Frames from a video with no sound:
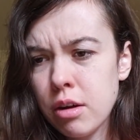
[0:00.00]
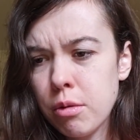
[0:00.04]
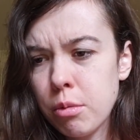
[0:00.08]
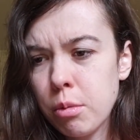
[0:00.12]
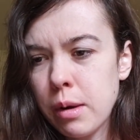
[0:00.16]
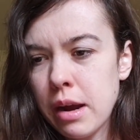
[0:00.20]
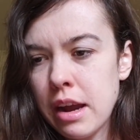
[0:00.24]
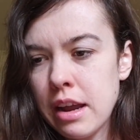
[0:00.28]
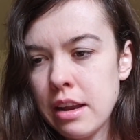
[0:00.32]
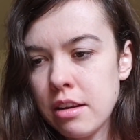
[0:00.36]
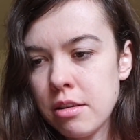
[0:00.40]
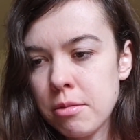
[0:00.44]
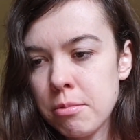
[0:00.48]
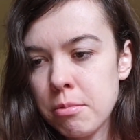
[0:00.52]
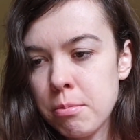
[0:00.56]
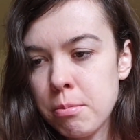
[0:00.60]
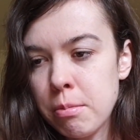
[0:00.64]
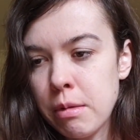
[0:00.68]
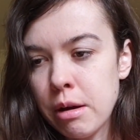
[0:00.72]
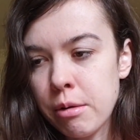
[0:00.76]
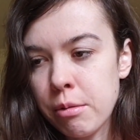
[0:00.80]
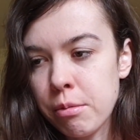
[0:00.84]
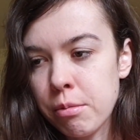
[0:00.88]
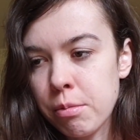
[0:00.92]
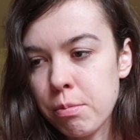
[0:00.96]
weight
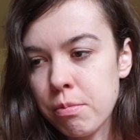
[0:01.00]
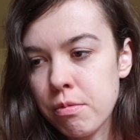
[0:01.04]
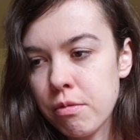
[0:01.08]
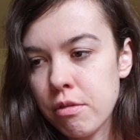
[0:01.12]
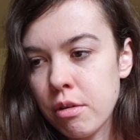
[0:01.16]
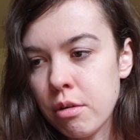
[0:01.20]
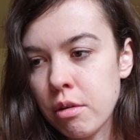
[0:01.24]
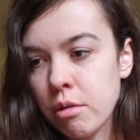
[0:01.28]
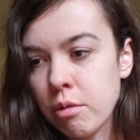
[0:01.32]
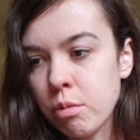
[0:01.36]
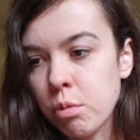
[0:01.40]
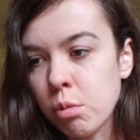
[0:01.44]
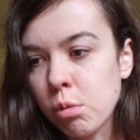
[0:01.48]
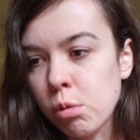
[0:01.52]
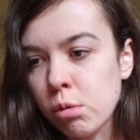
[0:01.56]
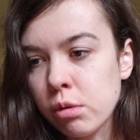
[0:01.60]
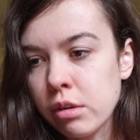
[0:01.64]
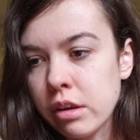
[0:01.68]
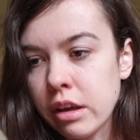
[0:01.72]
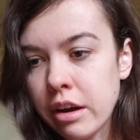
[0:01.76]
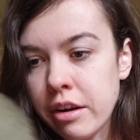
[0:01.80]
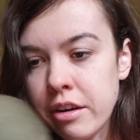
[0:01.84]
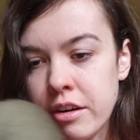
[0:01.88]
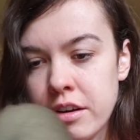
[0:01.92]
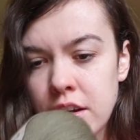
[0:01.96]
wool
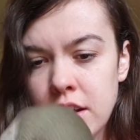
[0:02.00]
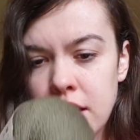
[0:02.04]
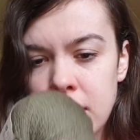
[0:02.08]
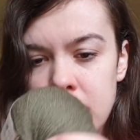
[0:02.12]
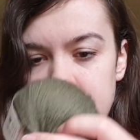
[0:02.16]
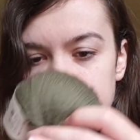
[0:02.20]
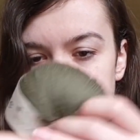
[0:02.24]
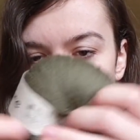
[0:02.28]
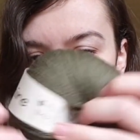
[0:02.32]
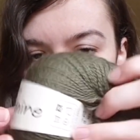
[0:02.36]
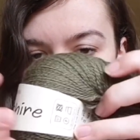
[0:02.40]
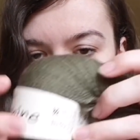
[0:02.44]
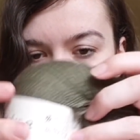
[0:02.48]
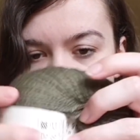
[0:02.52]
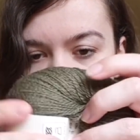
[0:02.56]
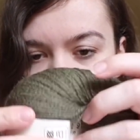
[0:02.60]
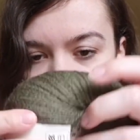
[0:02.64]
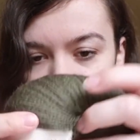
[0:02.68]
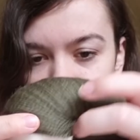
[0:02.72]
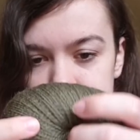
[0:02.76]
yarn. Let's see.